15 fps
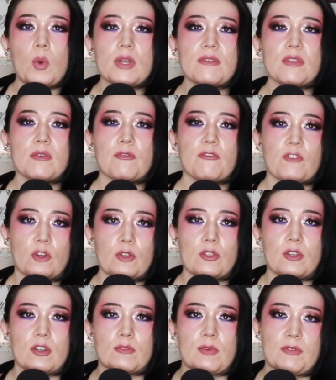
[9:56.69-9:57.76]
One of the
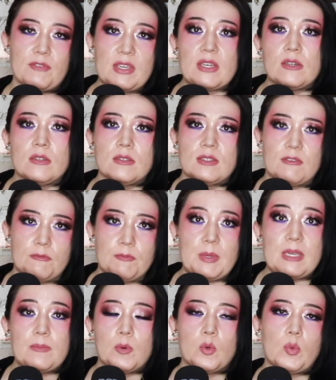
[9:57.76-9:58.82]
further reveals of
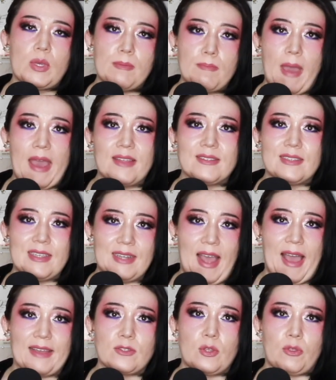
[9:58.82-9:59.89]
people we met in
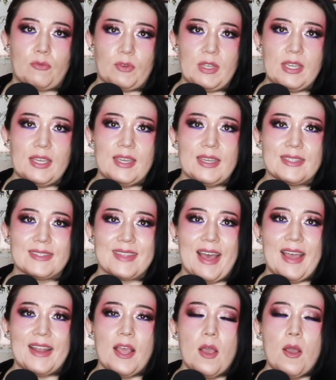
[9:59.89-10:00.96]
Act 3 is that